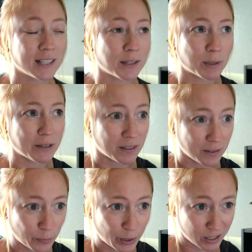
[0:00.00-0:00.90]
like my
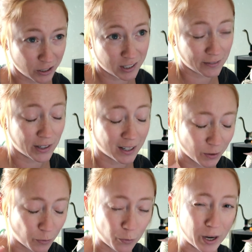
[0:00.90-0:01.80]
pictures have
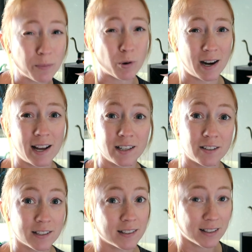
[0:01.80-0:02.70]
gotten way more
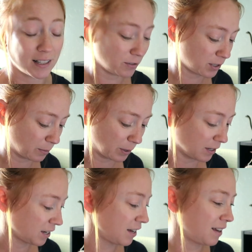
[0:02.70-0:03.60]
accurate than they used to
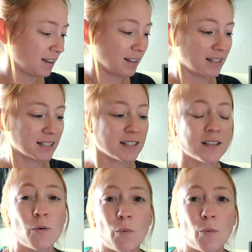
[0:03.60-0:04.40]
be. This is a